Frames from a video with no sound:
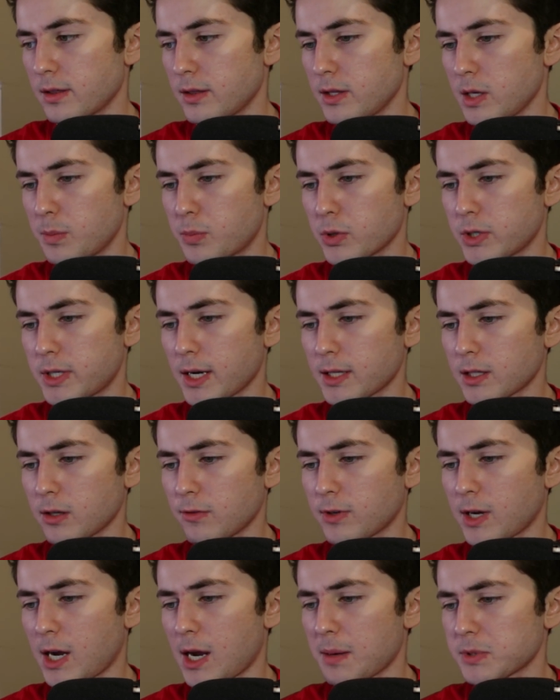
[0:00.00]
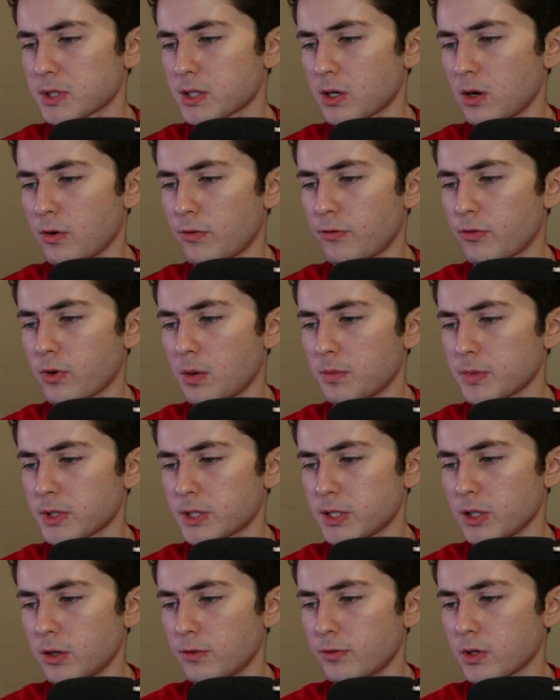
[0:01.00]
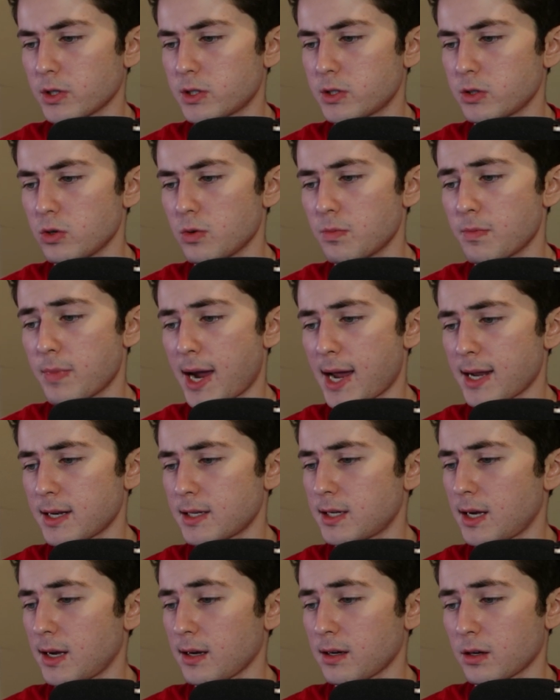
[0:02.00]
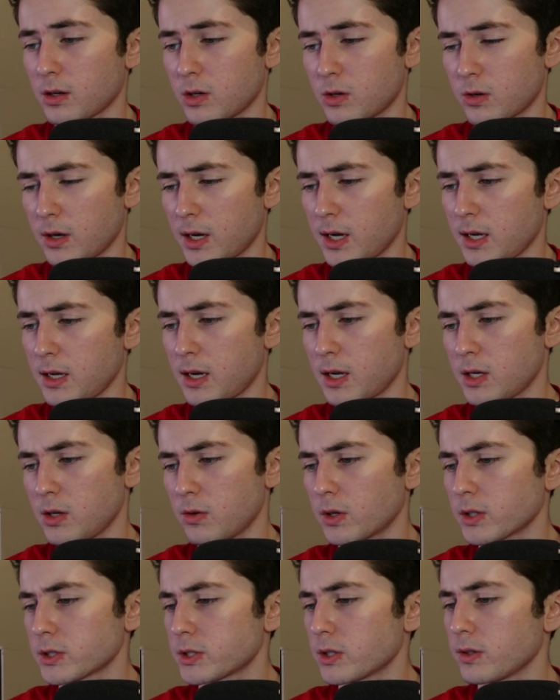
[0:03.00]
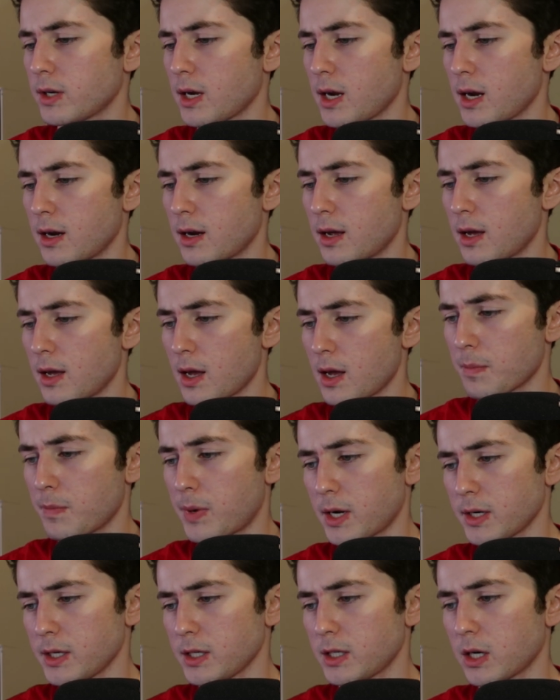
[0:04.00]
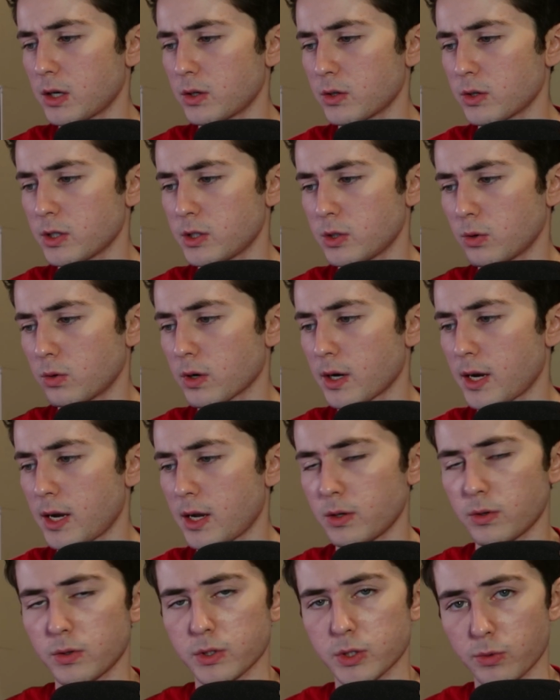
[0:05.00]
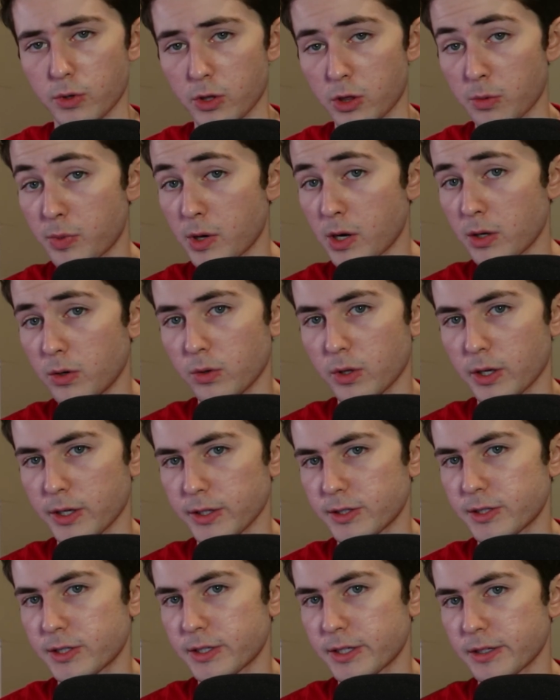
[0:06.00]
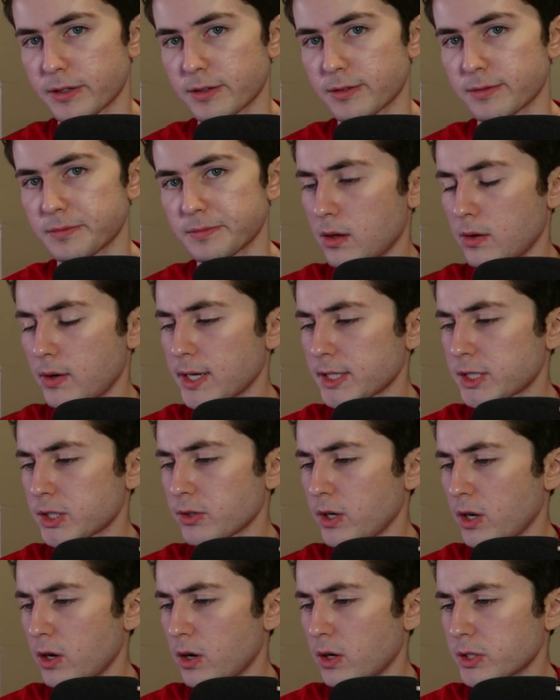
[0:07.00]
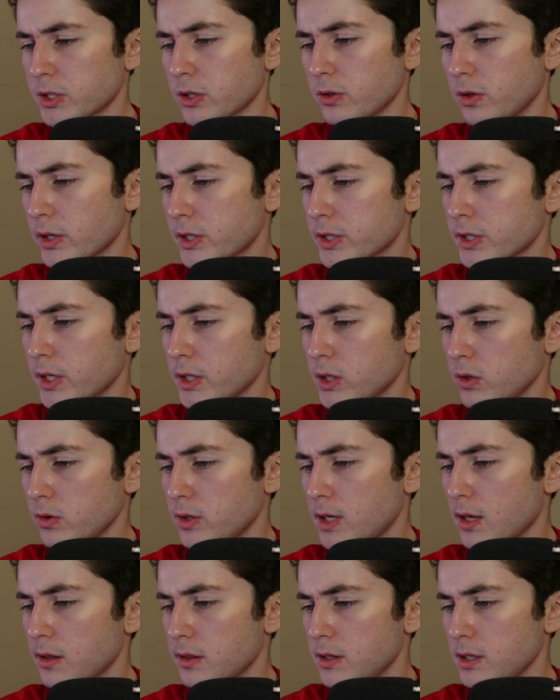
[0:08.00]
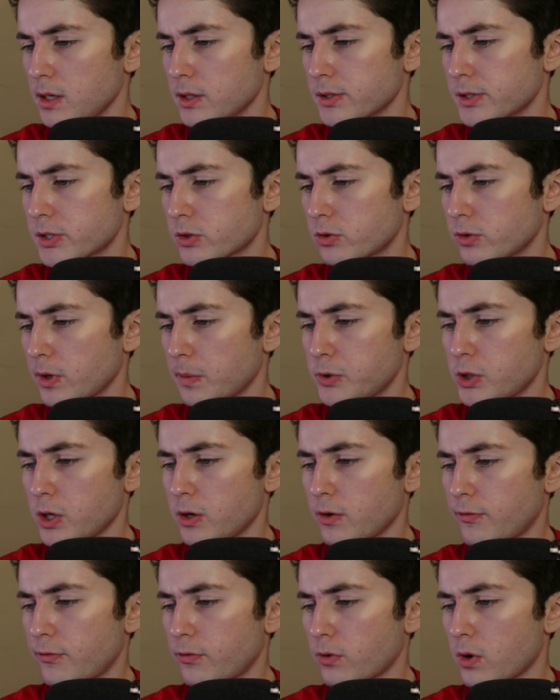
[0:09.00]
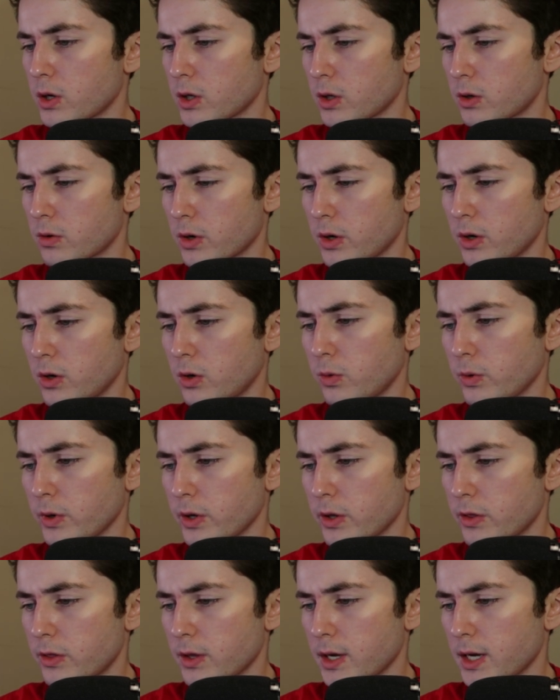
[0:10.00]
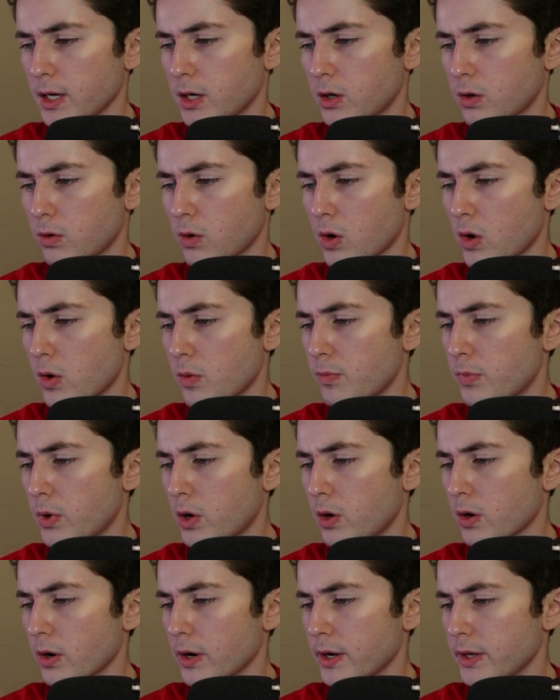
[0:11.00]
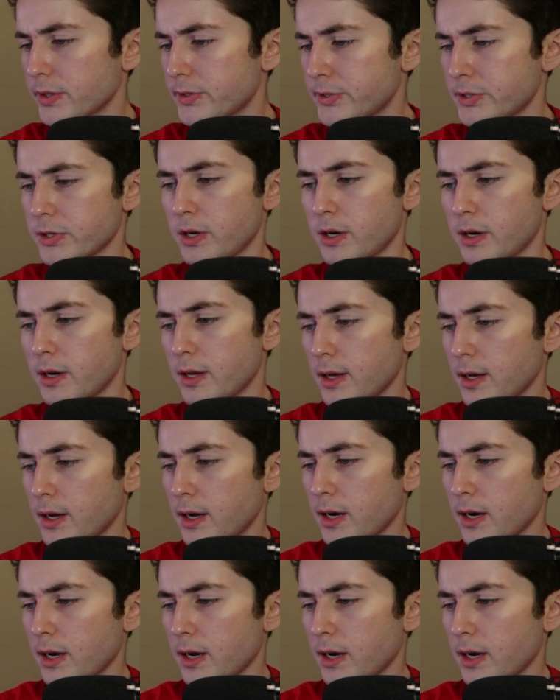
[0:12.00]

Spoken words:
The protective caps go from silver to matte tech gray, and you also gain body-colored door handles with puddle lights. Lastly, it also looks like you get the Inscription front grille with a chrome bar insert